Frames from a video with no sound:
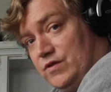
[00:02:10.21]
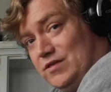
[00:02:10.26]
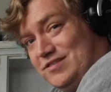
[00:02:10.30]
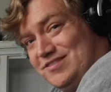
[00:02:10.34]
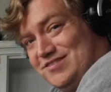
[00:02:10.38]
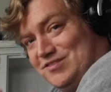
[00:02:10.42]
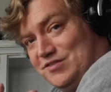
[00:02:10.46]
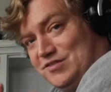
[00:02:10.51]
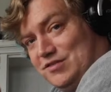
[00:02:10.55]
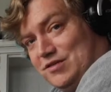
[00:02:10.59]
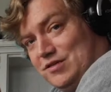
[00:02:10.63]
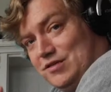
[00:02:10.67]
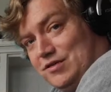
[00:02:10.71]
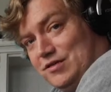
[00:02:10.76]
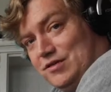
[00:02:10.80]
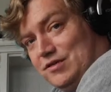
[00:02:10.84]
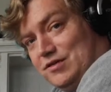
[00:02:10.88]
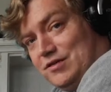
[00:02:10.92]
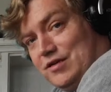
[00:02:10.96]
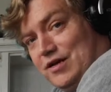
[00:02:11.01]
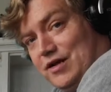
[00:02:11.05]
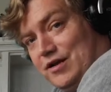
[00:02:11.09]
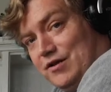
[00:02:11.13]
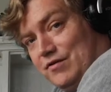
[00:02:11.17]
This is the
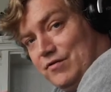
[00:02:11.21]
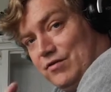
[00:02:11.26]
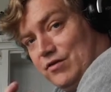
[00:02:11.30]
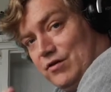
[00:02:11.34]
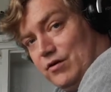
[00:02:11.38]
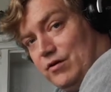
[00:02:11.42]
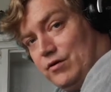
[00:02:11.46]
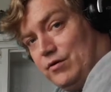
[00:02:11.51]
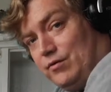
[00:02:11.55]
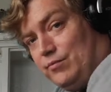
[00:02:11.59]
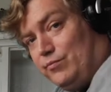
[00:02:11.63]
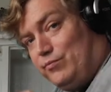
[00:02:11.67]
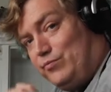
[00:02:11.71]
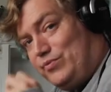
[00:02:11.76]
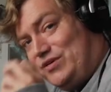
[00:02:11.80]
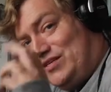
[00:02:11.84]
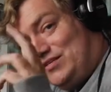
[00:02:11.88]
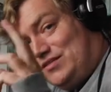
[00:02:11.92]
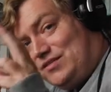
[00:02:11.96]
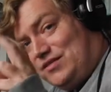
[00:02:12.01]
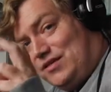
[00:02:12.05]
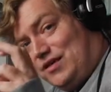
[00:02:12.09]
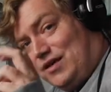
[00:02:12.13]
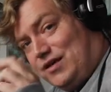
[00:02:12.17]
kind of the
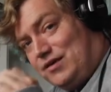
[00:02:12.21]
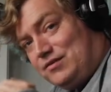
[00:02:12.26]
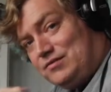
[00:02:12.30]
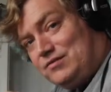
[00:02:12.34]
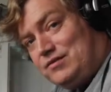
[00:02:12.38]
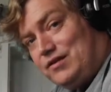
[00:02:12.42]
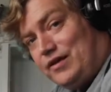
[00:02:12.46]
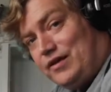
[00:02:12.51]
BTS